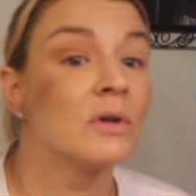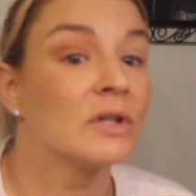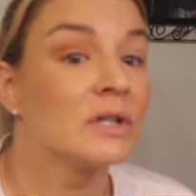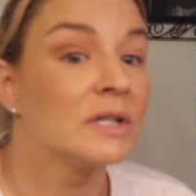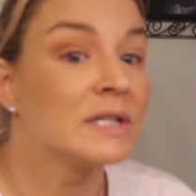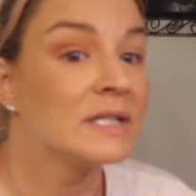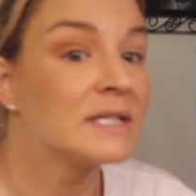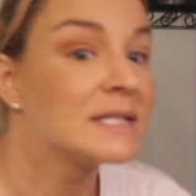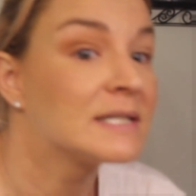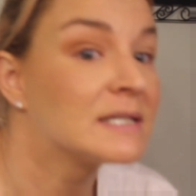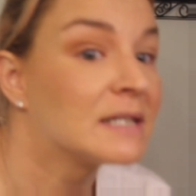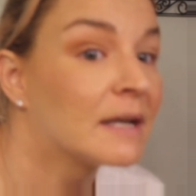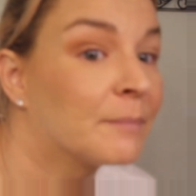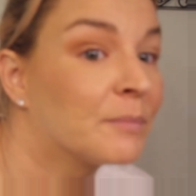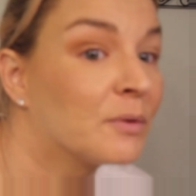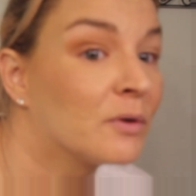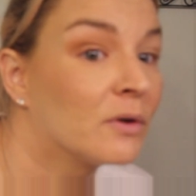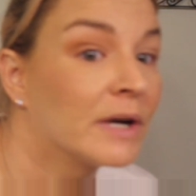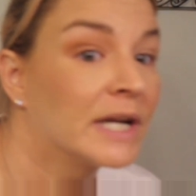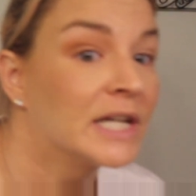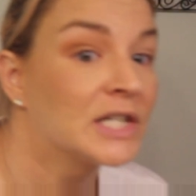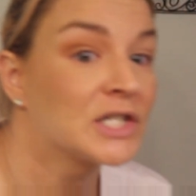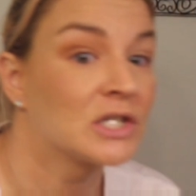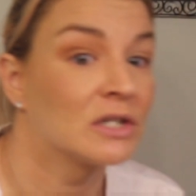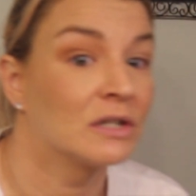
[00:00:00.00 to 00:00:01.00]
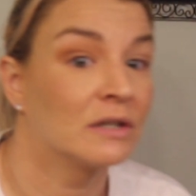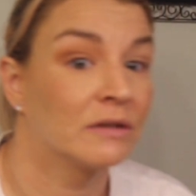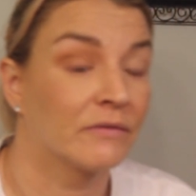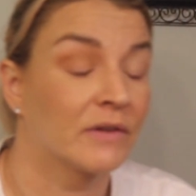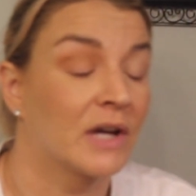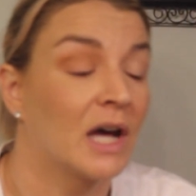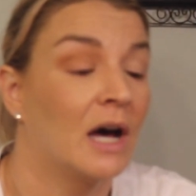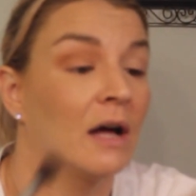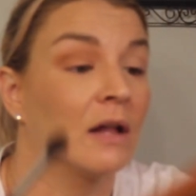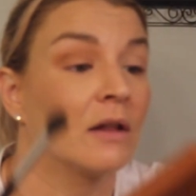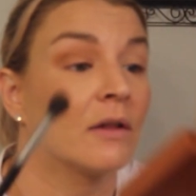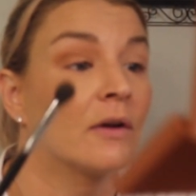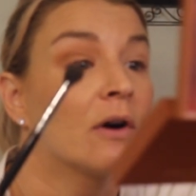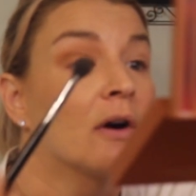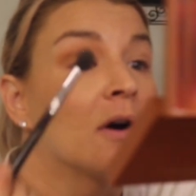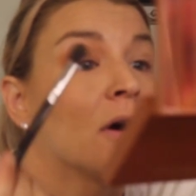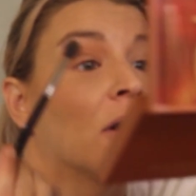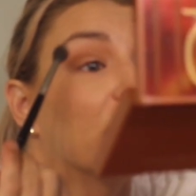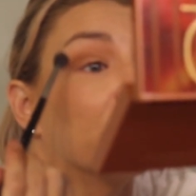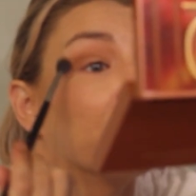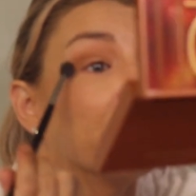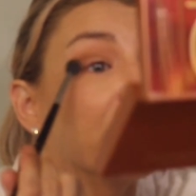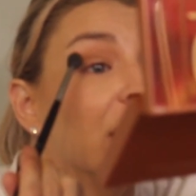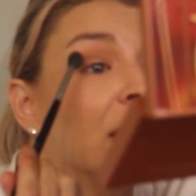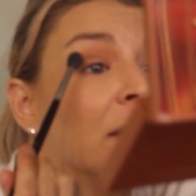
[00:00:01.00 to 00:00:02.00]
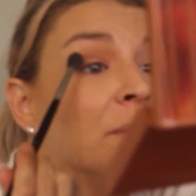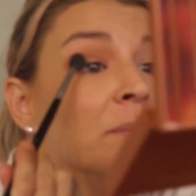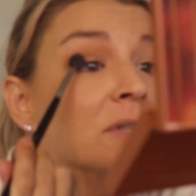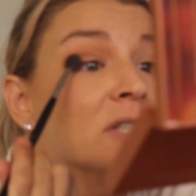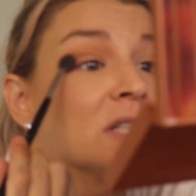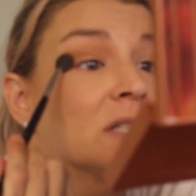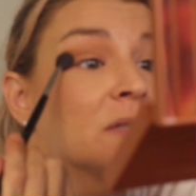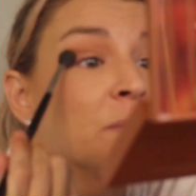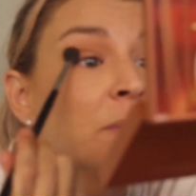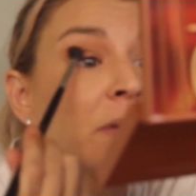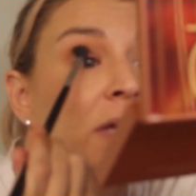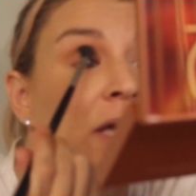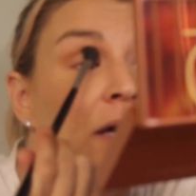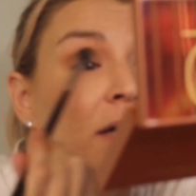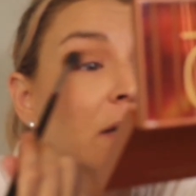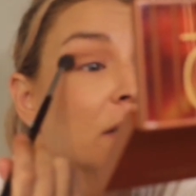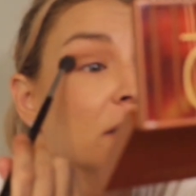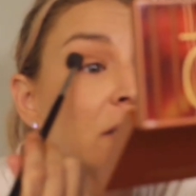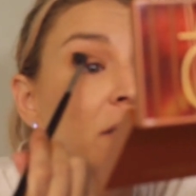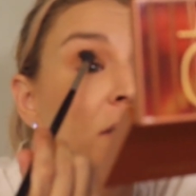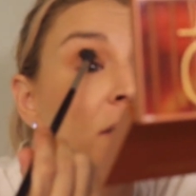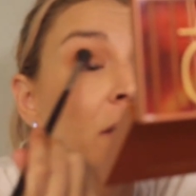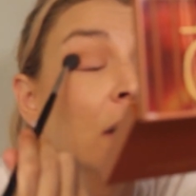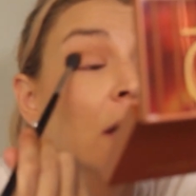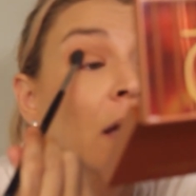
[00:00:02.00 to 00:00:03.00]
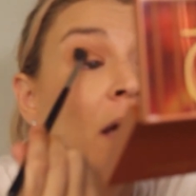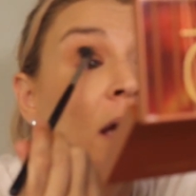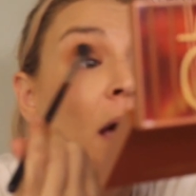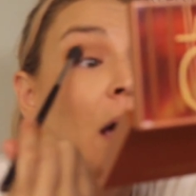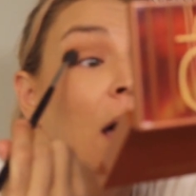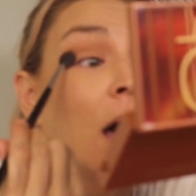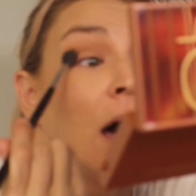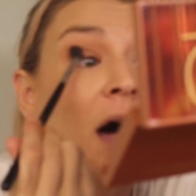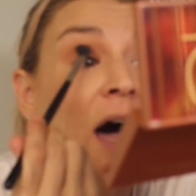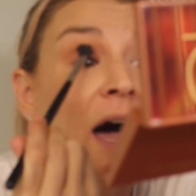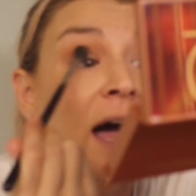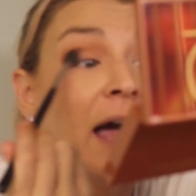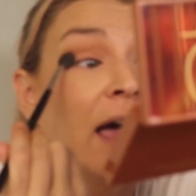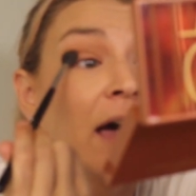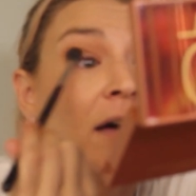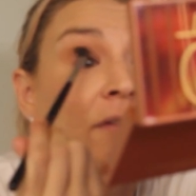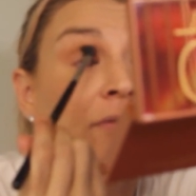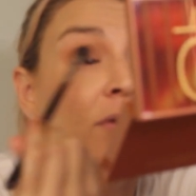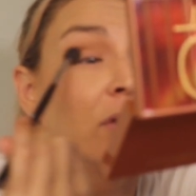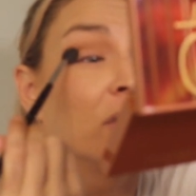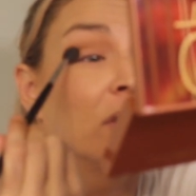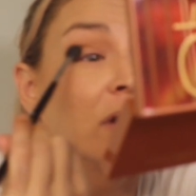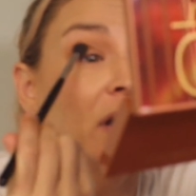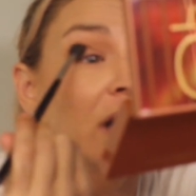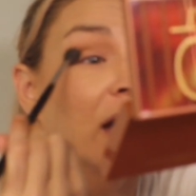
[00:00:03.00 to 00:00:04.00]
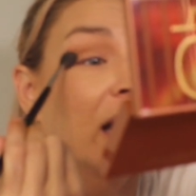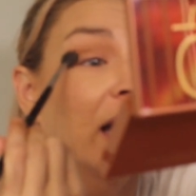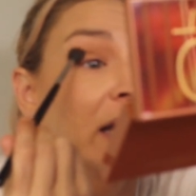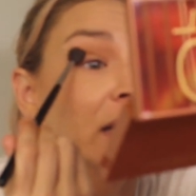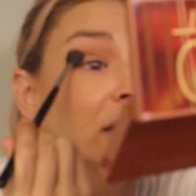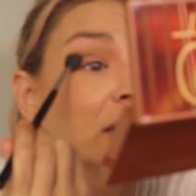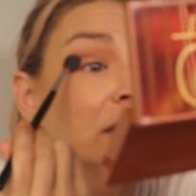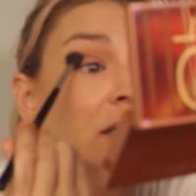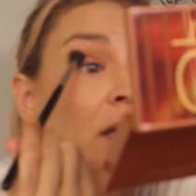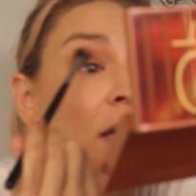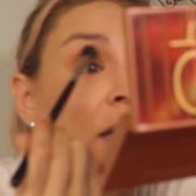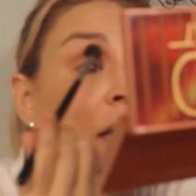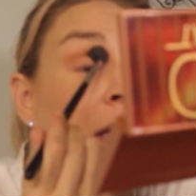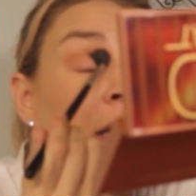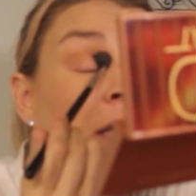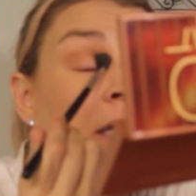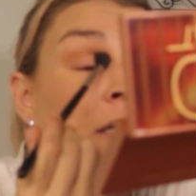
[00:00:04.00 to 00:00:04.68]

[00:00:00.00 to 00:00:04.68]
good separation of color on me just because I have hooded eyes.